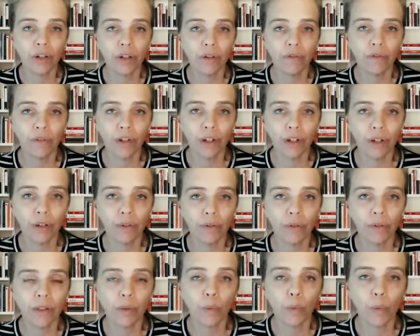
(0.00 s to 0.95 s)
your
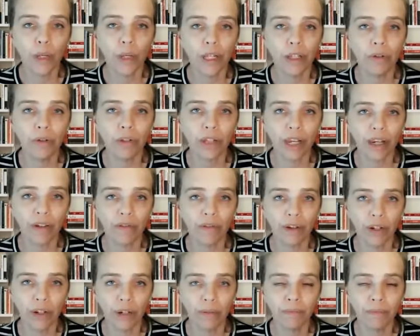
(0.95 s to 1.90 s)
photos when you take a
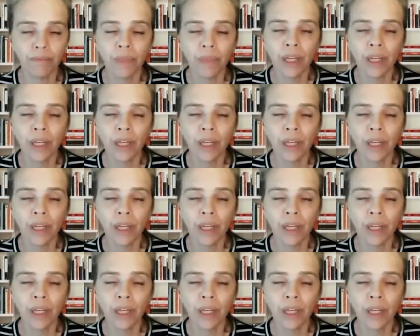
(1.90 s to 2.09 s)
photo.